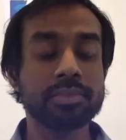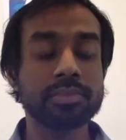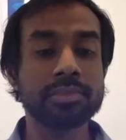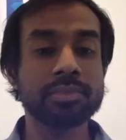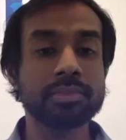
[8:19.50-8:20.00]

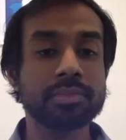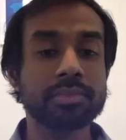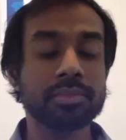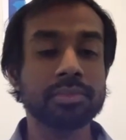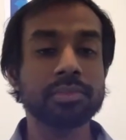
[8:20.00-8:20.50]

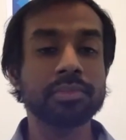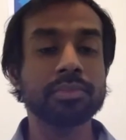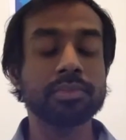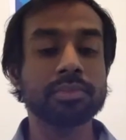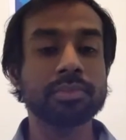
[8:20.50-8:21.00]

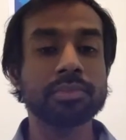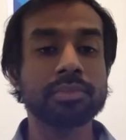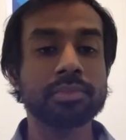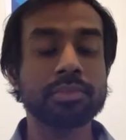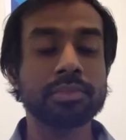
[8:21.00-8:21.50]

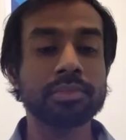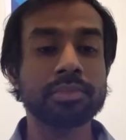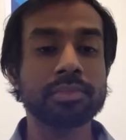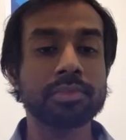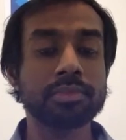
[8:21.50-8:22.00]

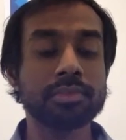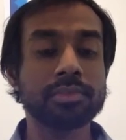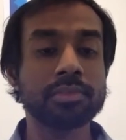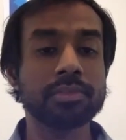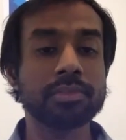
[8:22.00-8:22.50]

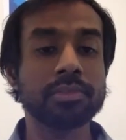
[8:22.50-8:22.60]
This person isn't speaking.